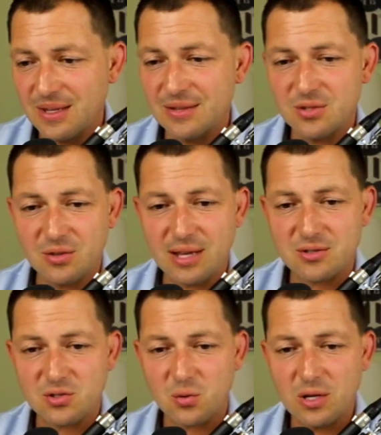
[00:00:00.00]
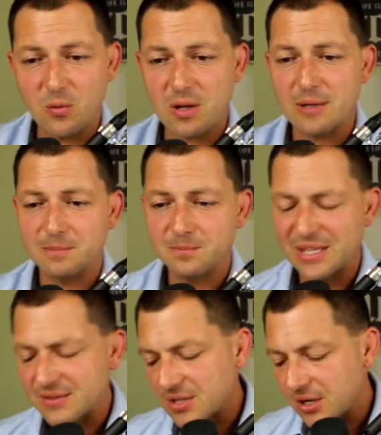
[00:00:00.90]
in 2021
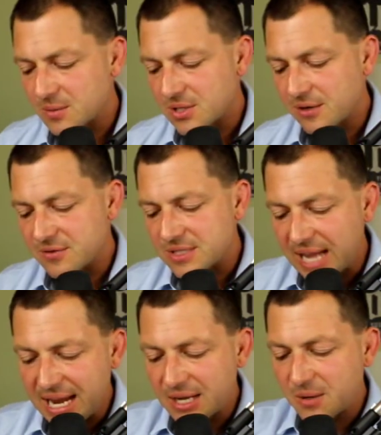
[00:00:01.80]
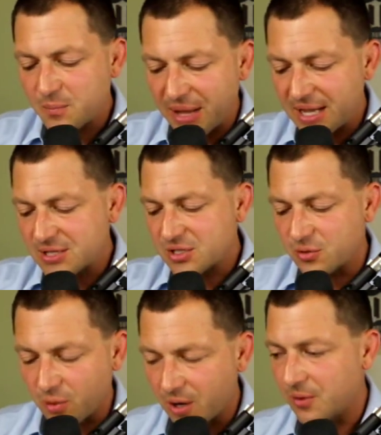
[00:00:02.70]
in terms of database
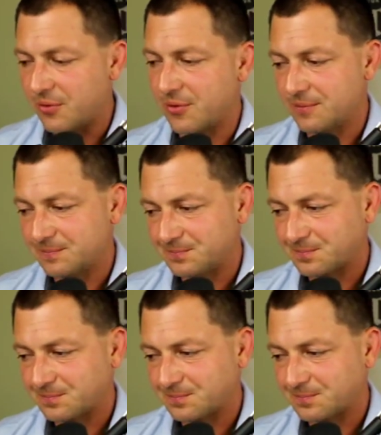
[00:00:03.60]
growth.